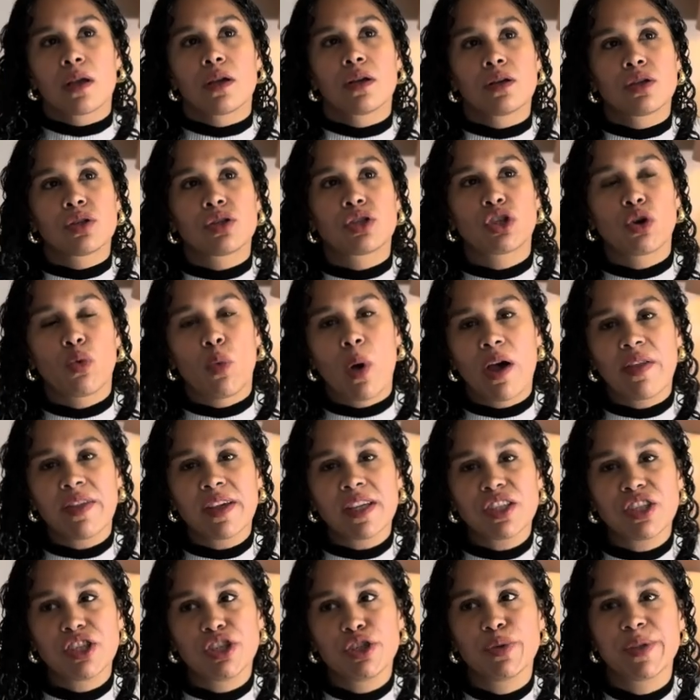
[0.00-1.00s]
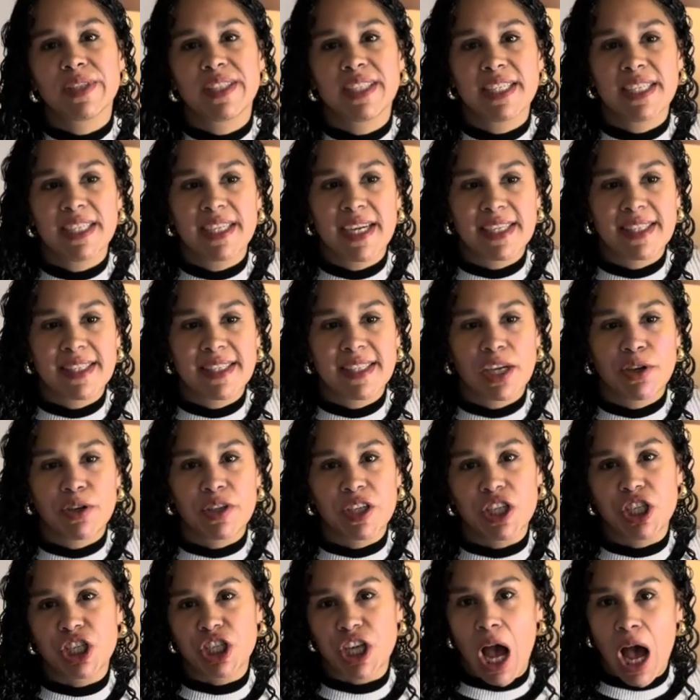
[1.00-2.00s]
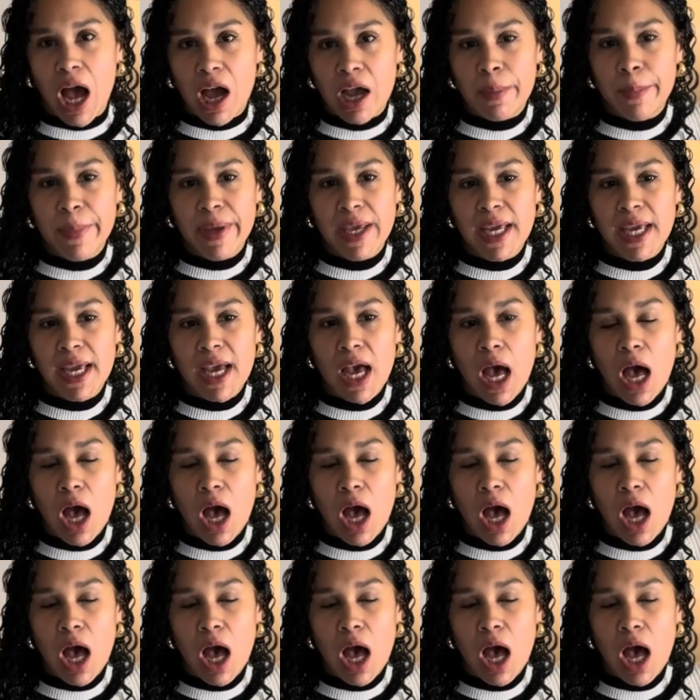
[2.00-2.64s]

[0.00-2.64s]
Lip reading: So while this news didn't necessarily shock me,